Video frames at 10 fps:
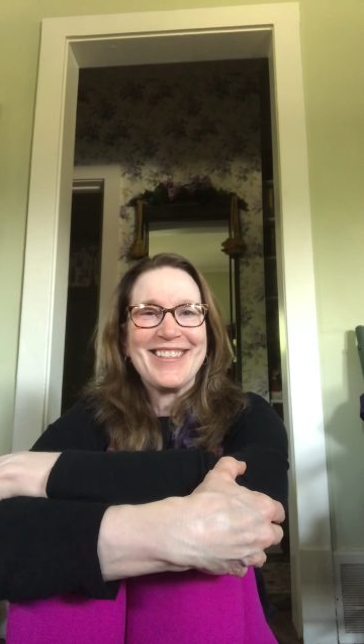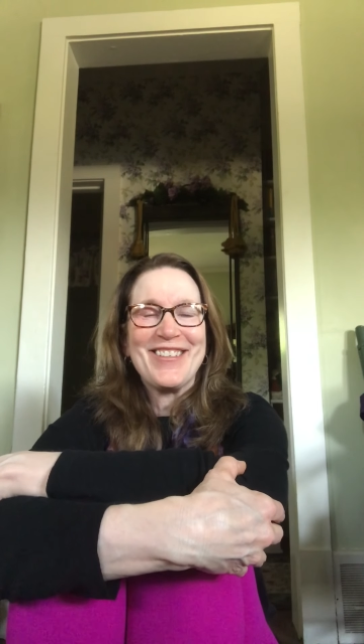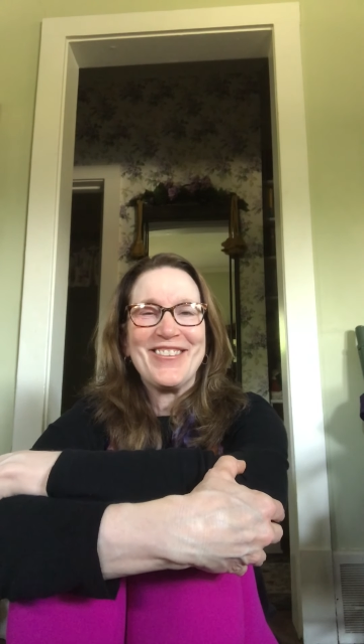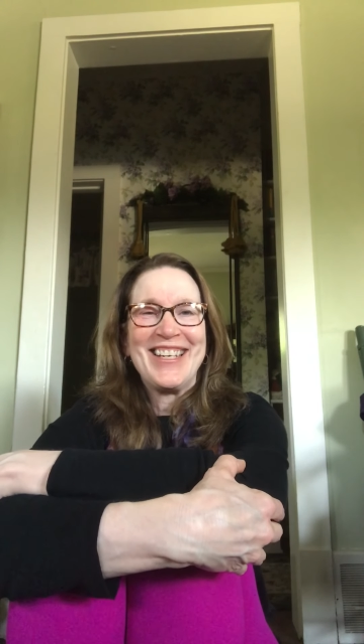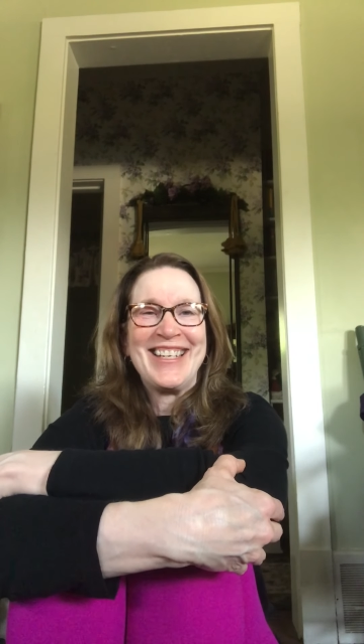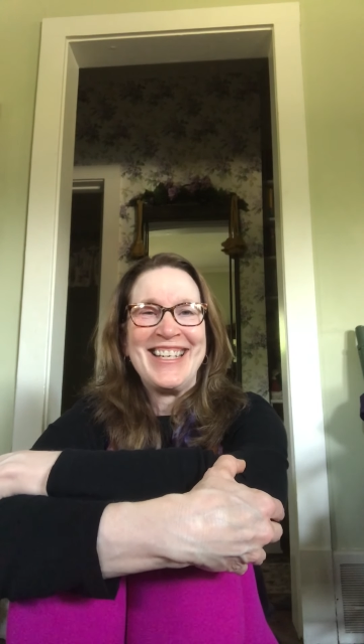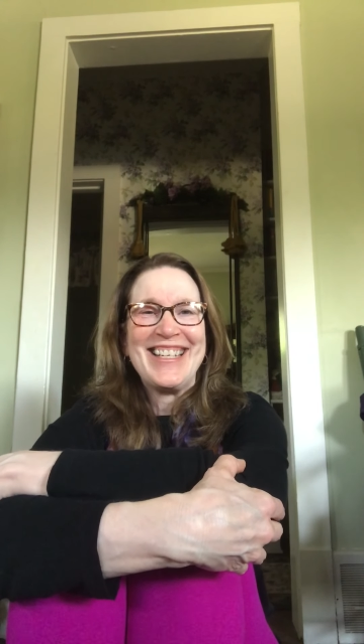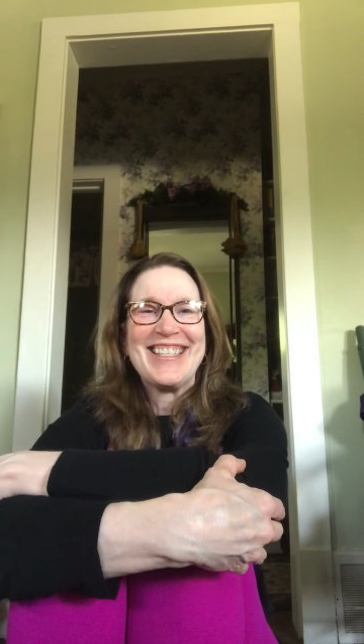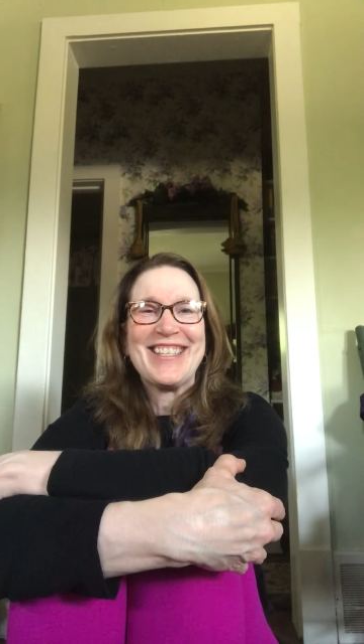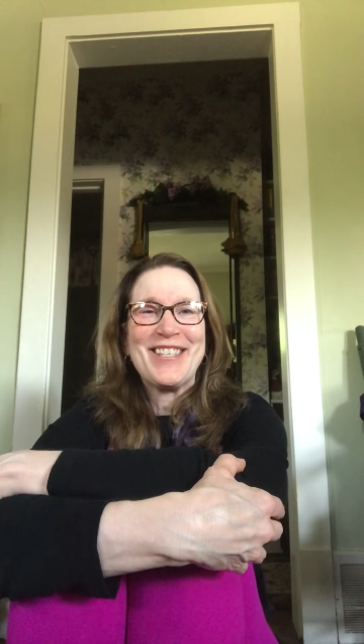So we need
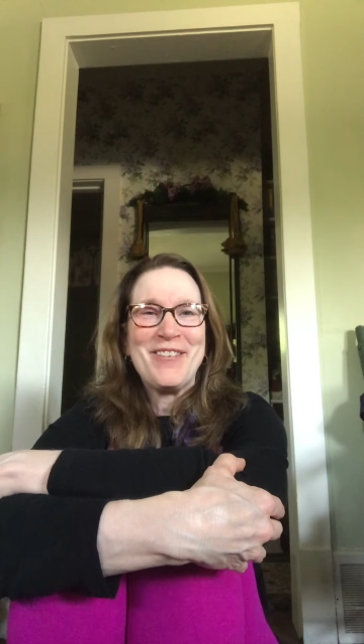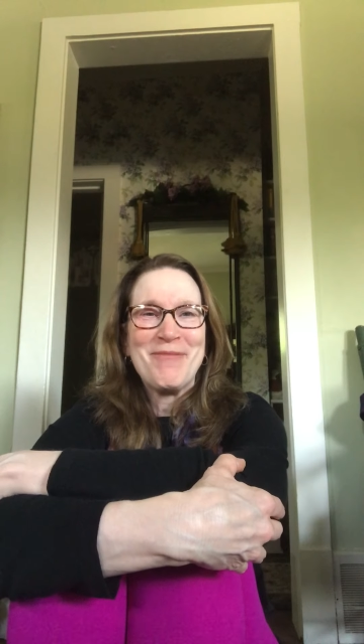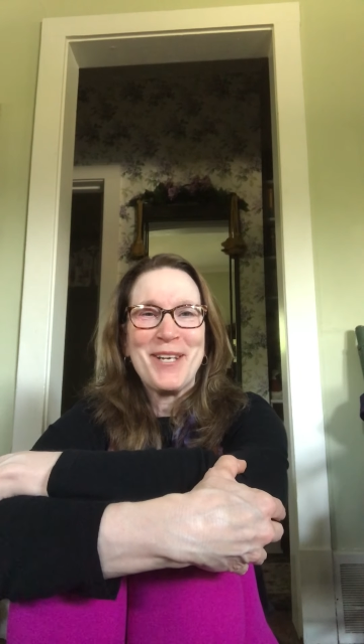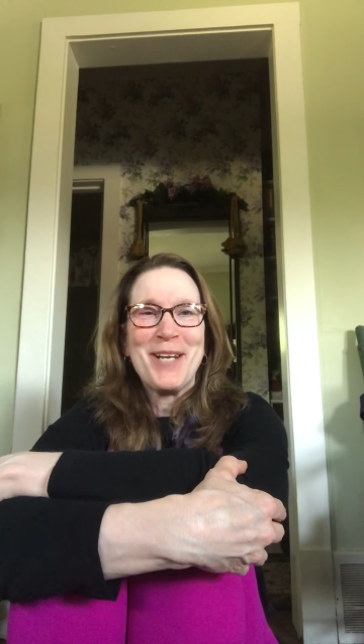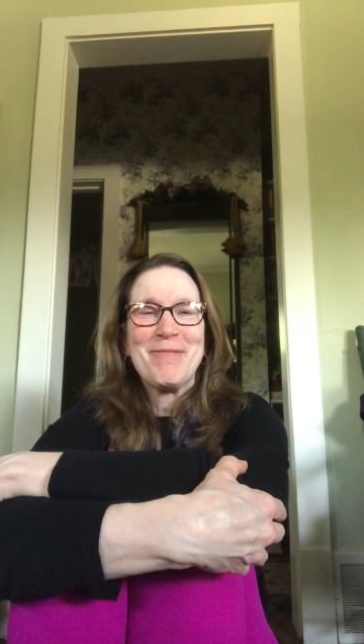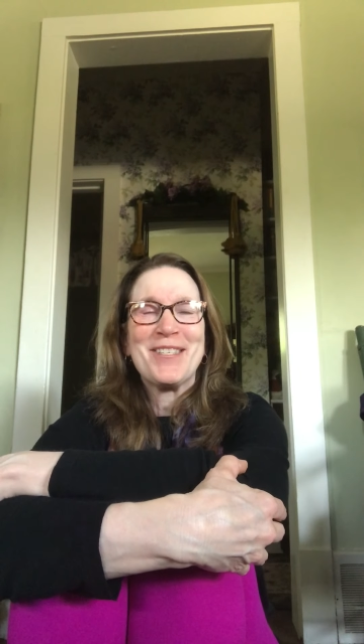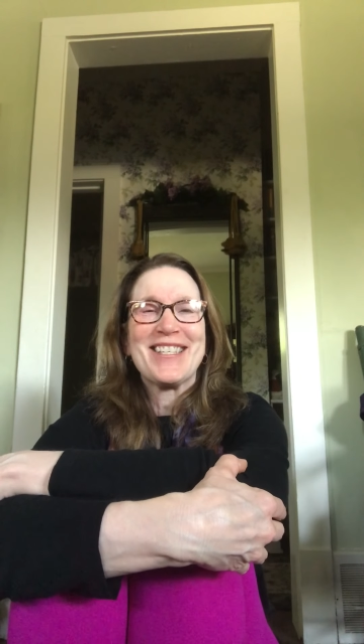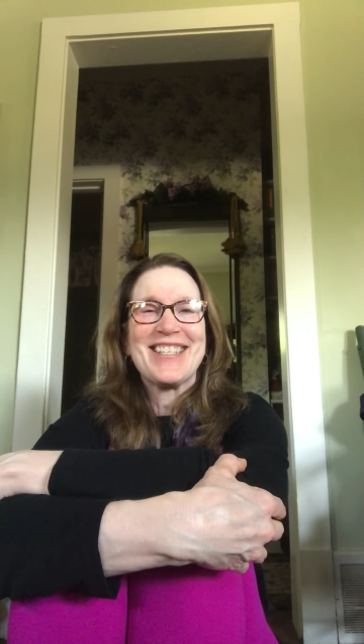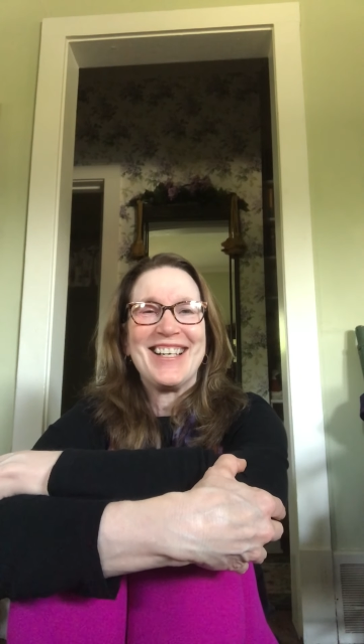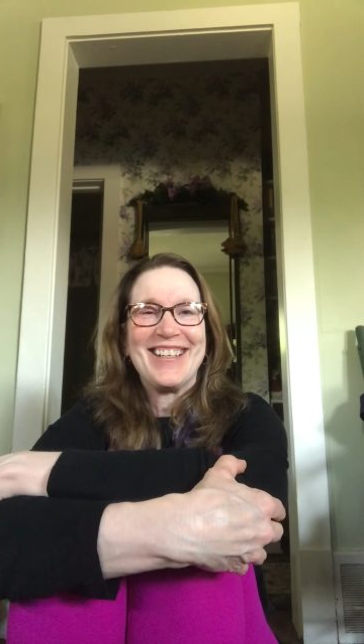to sometimes
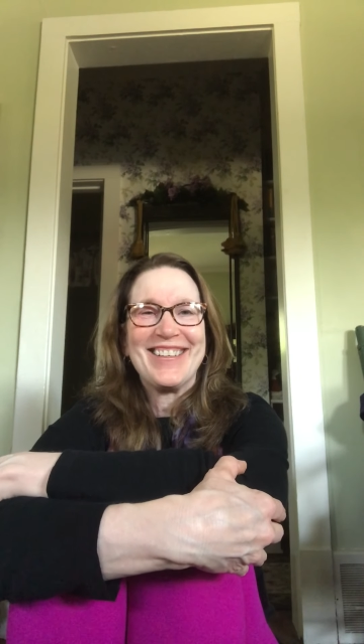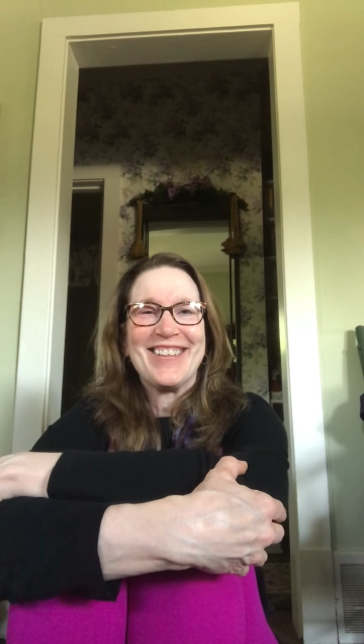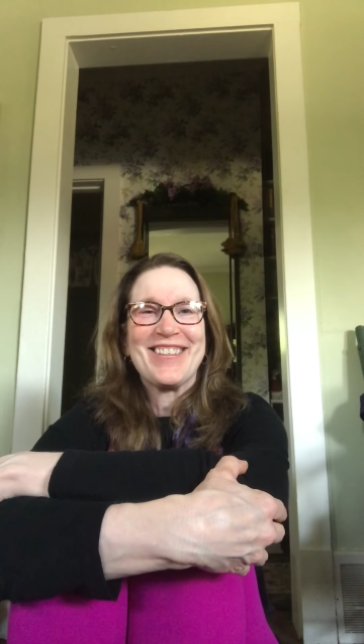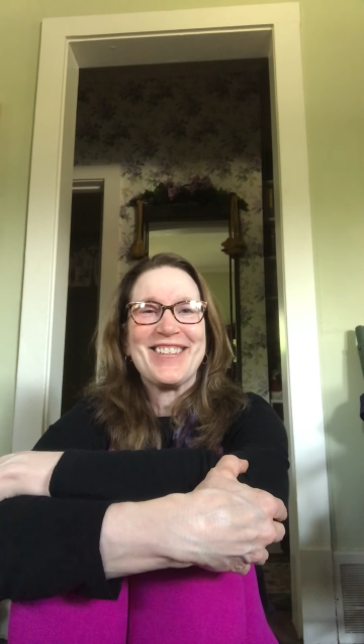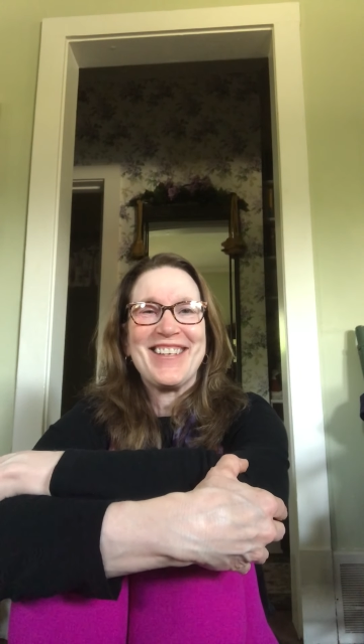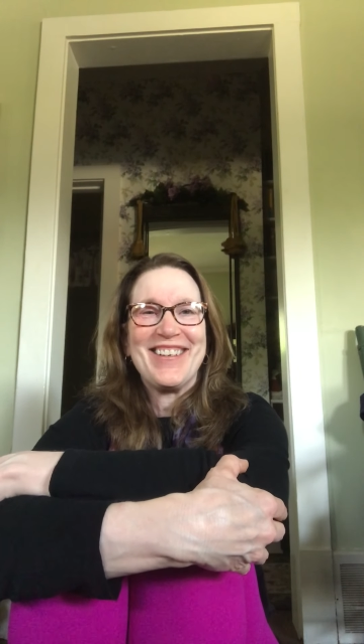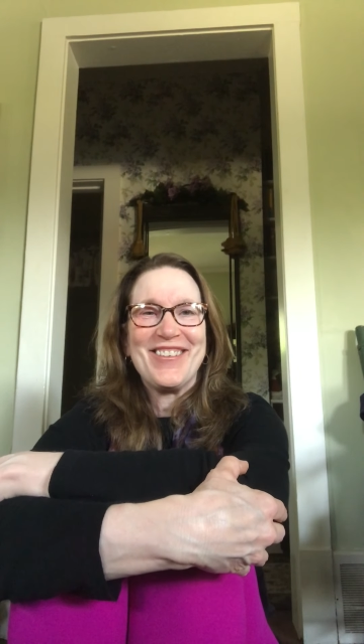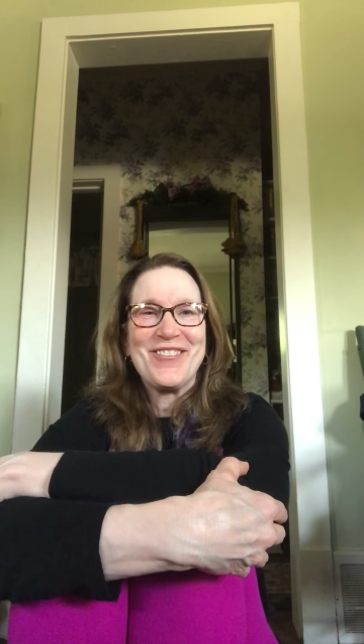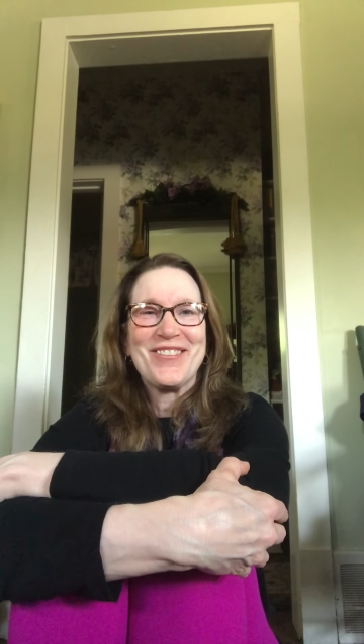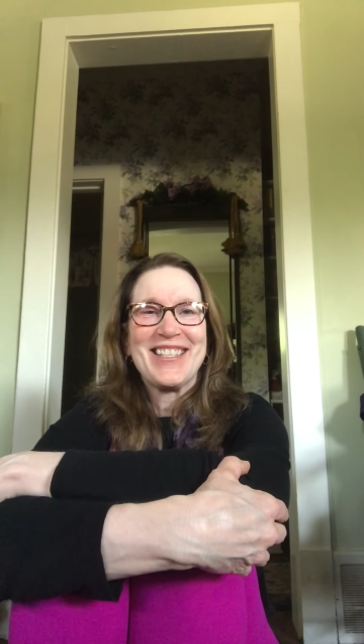just hug
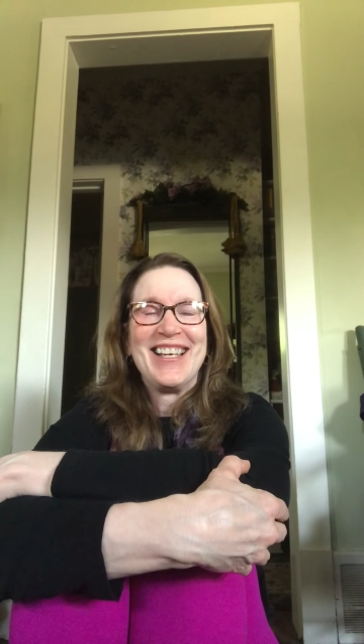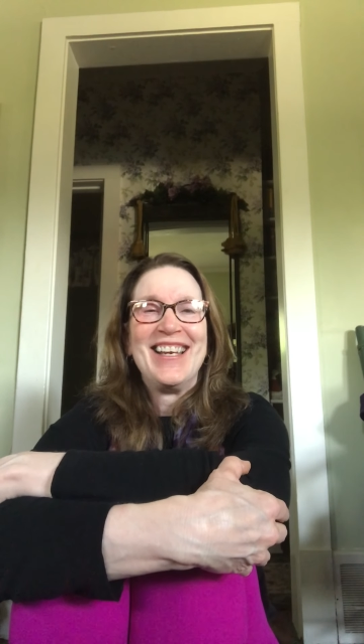ourselves